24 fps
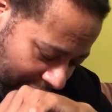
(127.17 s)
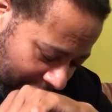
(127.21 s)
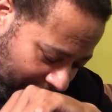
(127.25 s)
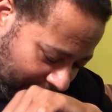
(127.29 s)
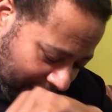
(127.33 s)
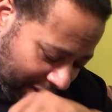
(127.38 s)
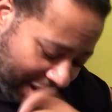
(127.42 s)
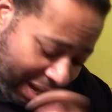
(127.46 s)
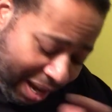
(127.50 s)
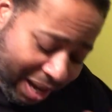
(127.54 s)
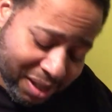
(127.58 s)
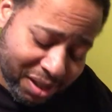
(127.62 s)

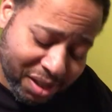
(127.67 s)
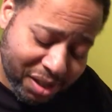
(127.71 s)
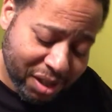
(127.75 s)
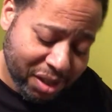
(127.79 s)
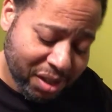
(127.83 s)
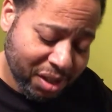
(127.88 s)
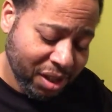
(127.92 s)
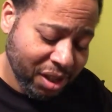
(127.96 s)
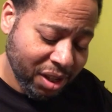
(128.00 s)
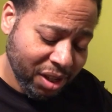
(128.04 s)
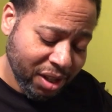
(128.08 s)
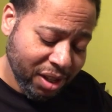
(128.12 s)
That's
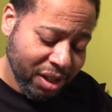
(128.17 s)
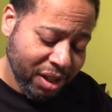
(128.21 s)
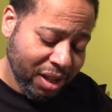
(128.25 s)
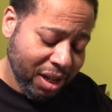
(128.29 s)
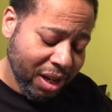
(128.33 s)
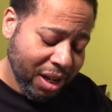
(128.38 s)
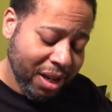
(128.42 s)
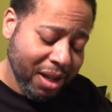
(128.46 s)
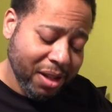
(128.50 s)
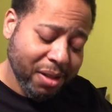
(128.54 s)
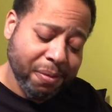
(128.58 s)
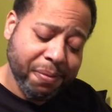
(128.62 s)
just good.
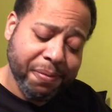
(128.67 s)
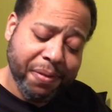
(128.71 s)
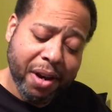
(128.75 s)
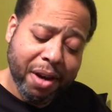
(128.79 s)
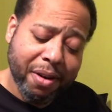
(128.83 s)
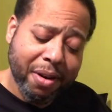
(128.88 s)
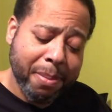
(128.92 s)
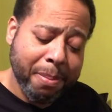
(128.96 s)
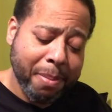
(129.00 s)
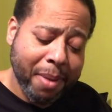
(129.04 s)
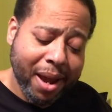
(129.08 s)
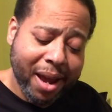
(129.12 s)
It's
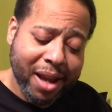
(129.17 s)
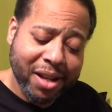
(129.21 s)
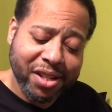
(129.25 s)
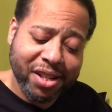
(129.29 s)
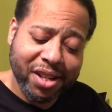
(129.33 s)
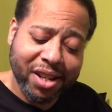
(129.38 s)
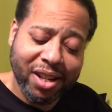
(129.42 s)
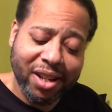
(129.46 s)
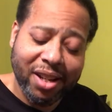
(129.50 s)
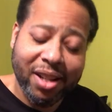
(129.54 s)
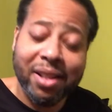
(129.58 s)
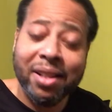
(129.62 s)
very
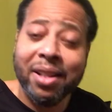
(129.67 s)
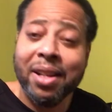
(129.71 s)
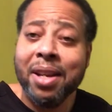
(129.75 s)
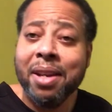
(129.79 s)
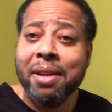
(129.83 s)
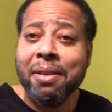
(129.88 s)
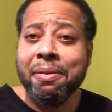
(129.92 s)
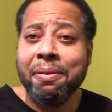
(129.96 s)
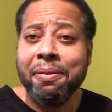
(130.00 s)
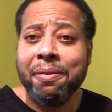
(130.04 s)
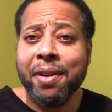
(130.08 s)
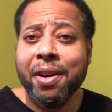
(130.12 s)
masculine,
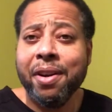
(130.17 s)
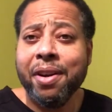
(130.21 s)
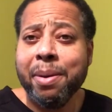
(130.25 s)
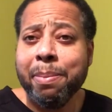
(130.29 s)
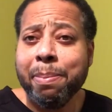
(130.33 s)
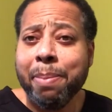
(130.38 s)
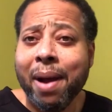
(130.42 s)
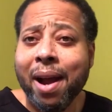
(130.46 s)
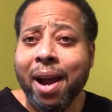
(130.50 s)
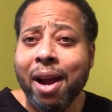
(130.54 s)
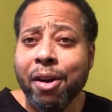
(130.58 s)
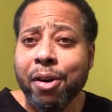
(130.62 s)
very
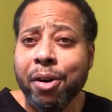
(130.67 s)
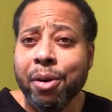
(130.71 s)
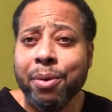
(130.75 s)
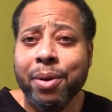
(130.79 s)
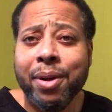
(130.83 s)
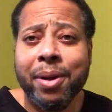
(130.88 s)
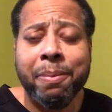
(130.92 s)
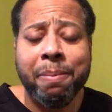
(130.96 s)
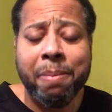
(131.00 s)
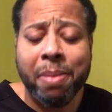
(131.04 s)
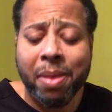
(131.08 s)
powdery.